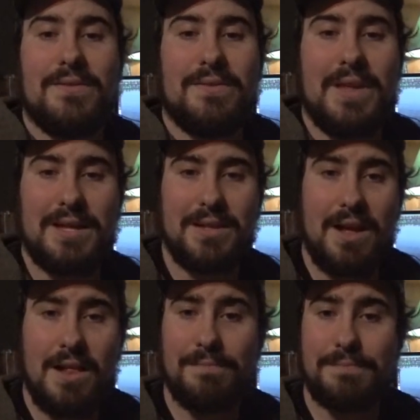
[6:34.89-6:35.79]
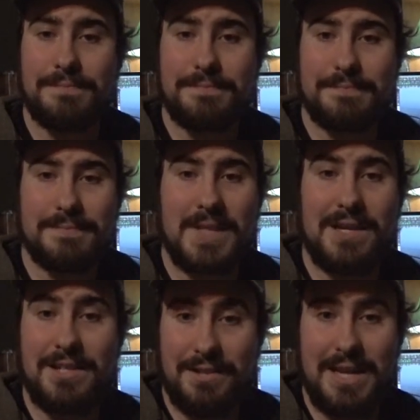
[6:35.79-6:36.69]
that's all.
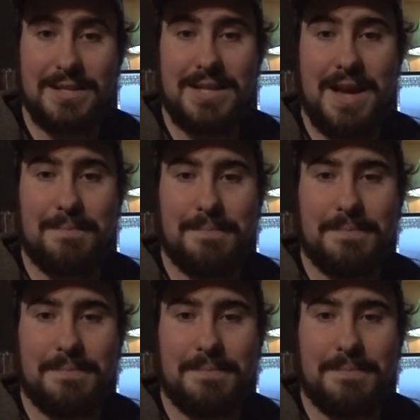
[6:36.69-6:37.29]
Until next time.